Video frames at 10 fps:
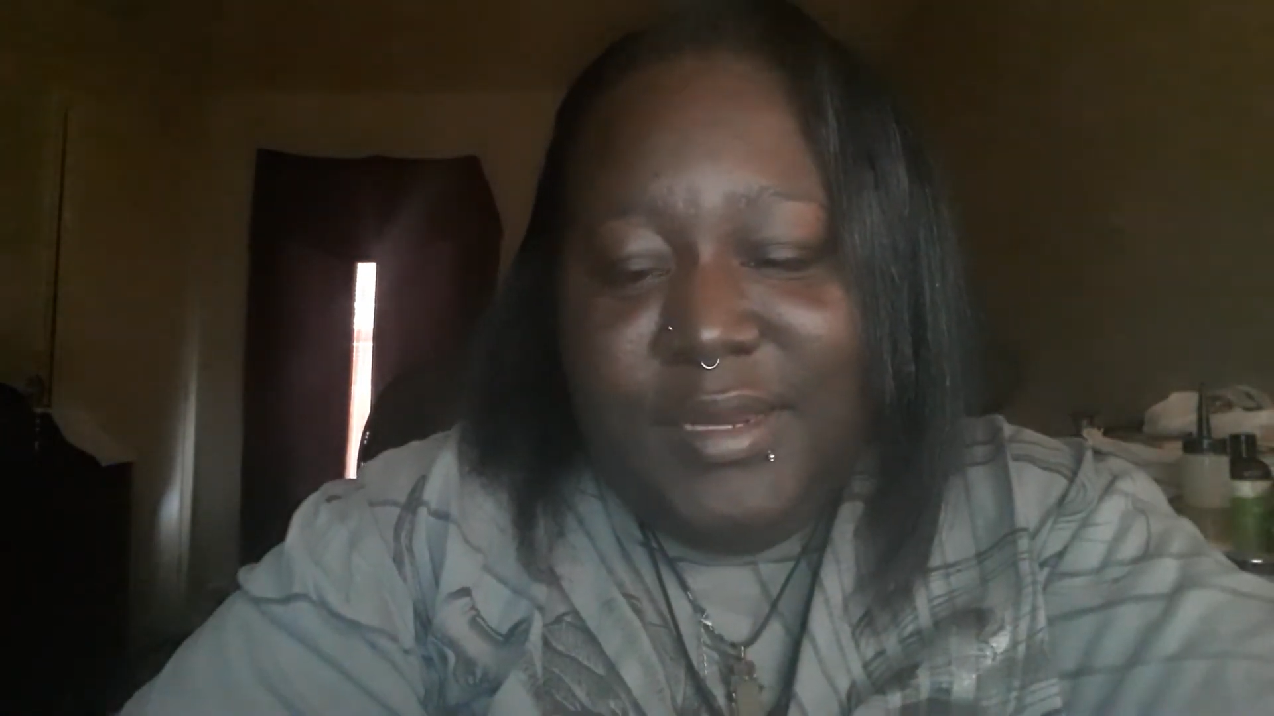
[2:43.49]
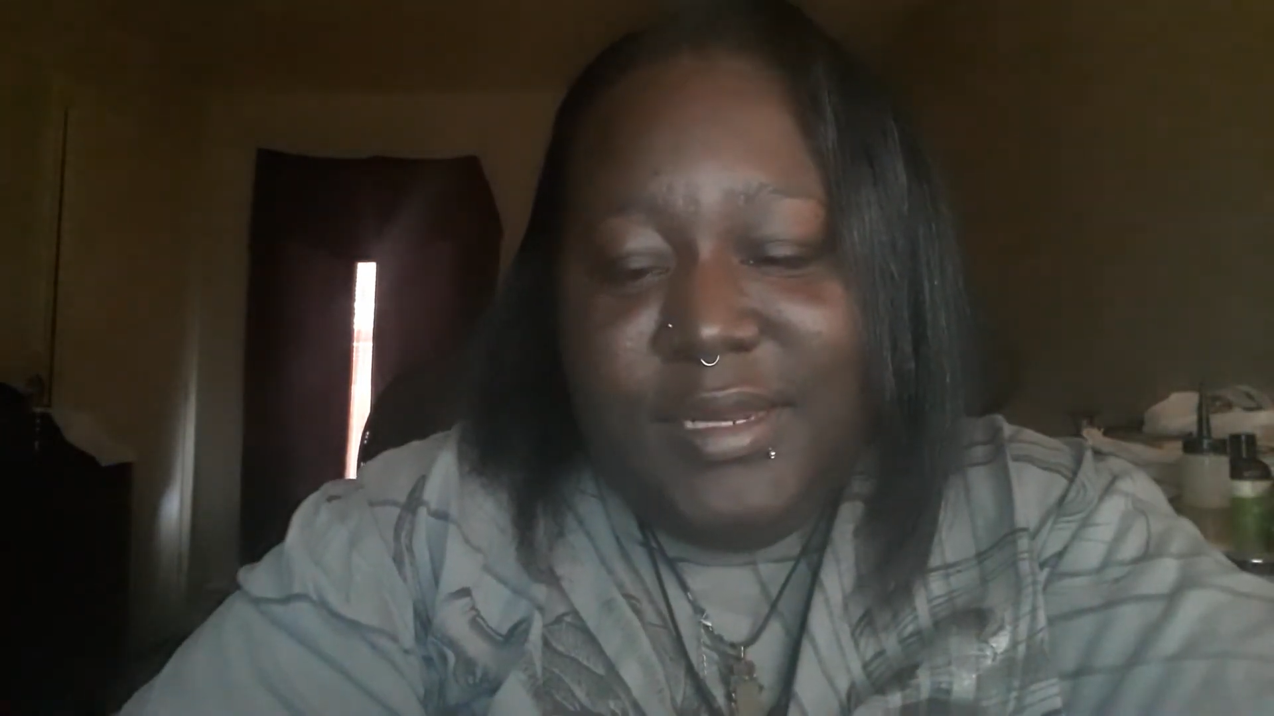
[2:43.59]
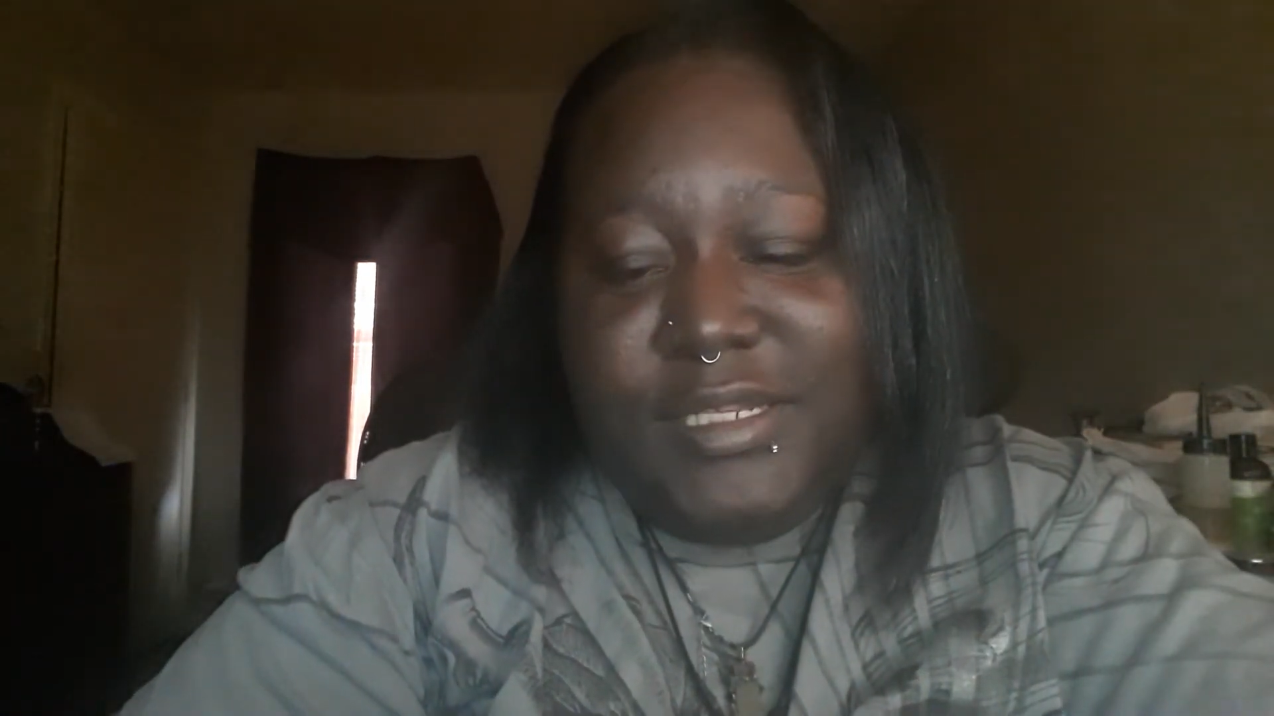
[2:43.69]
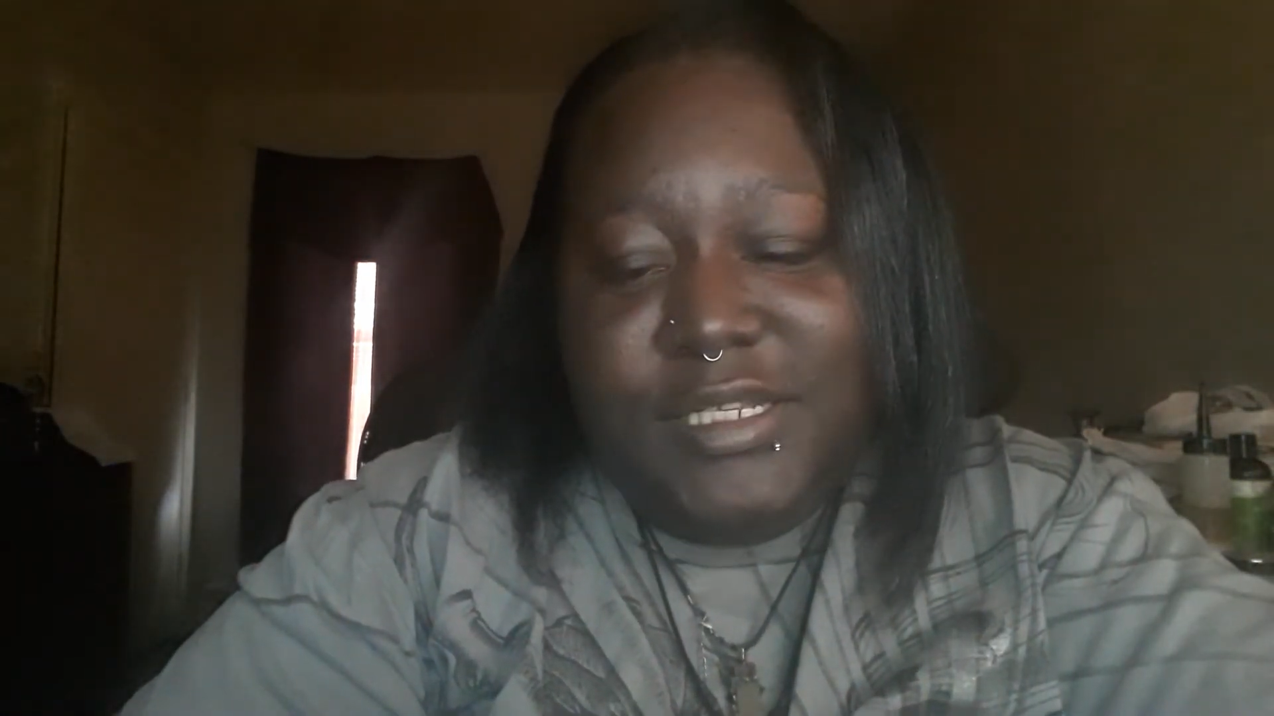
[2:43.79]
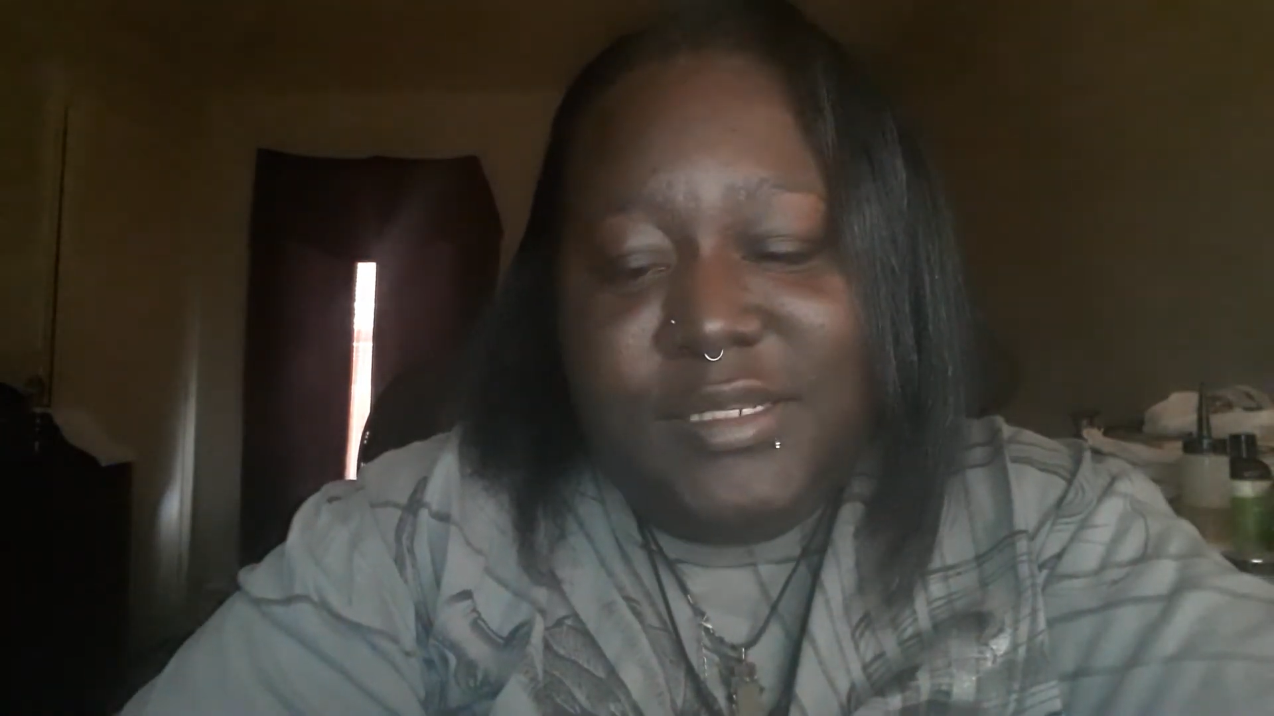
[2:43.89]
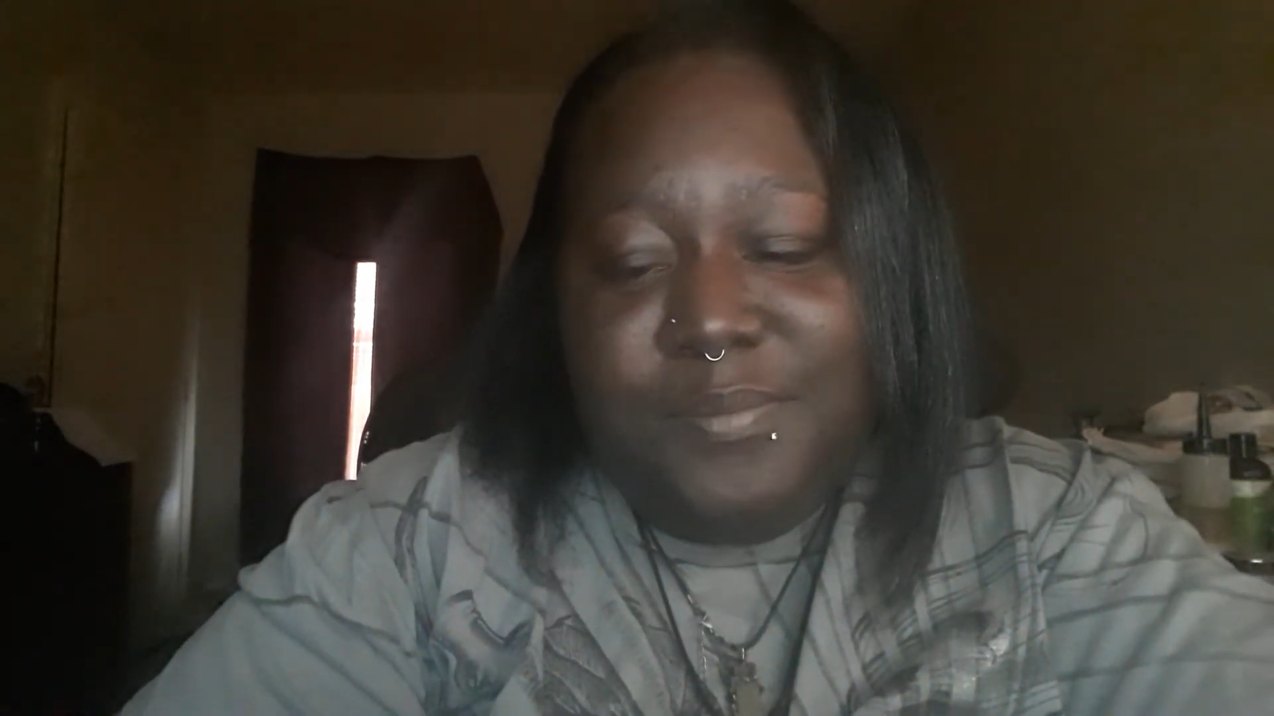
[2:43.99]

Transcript: This is